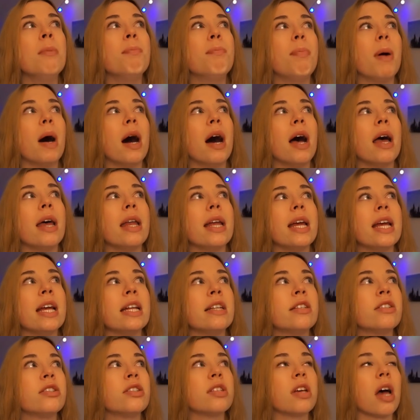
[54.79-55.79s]
but
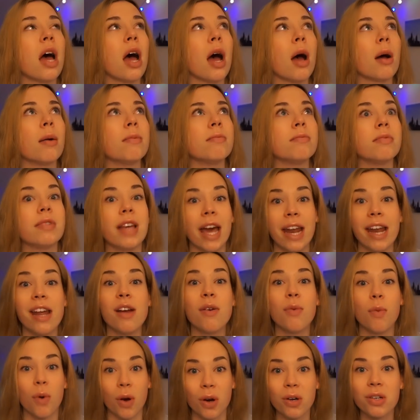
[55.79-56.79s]
it's
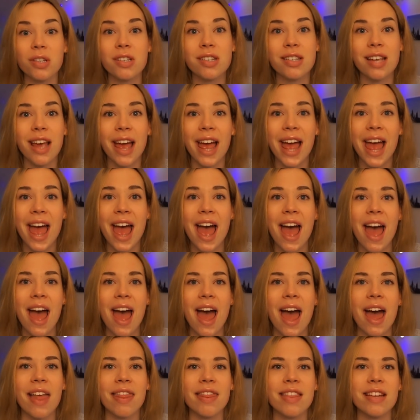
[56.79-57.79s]
getting worse
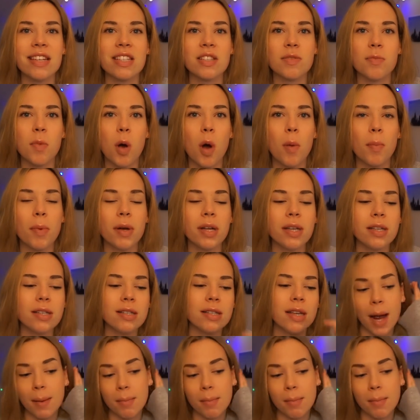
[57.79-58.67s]
at this moment.